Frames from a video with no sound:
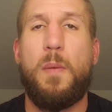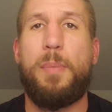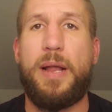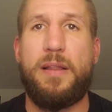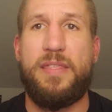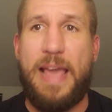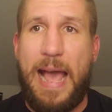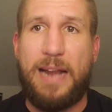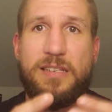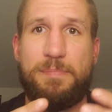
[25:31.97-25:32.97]
But they
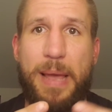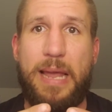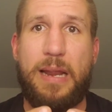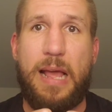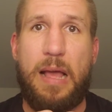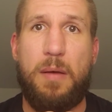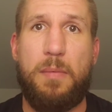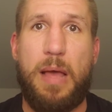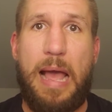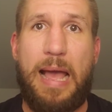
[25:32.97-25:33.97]
had a debate,
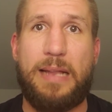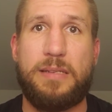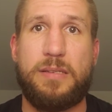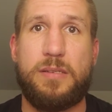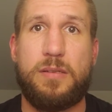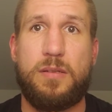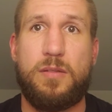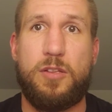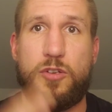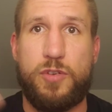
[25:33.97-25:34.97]
and
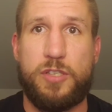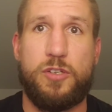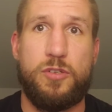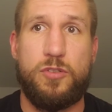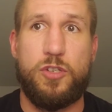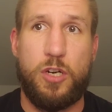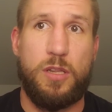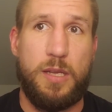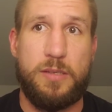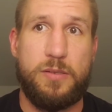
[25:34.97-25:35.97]
the nutrition
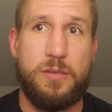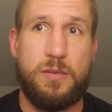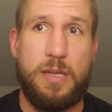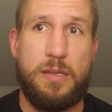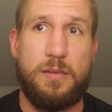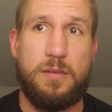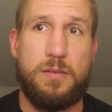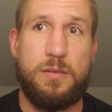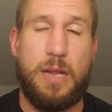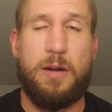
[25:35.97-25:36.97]
journalist, and
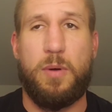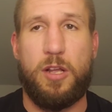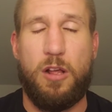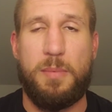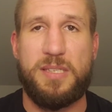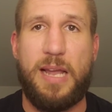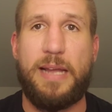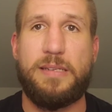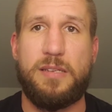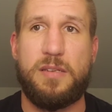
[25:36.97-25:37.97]
I don't want to call him a
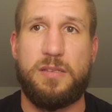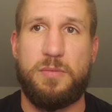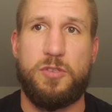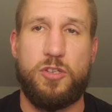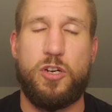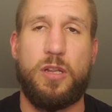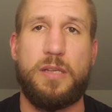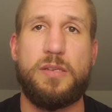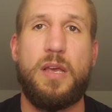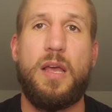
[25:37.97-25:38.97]
scientist because he was a
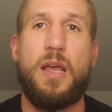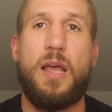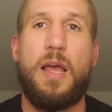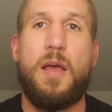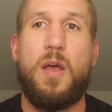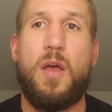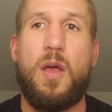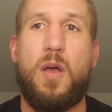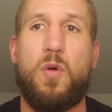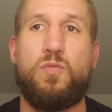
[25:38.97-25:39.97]
journalist,
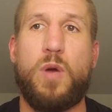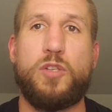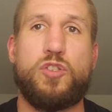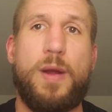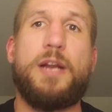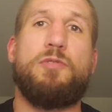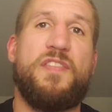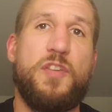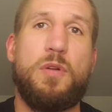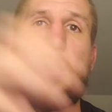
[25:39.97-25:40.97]
was trying to
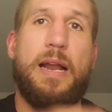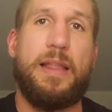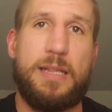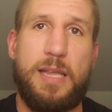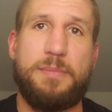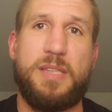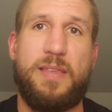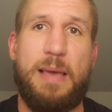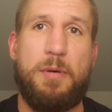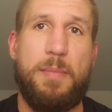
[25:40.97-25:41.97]
refute a lot of the claims that
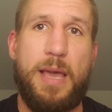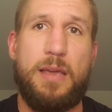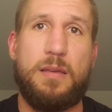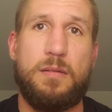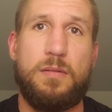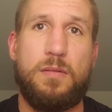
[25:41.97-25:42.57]
the MMA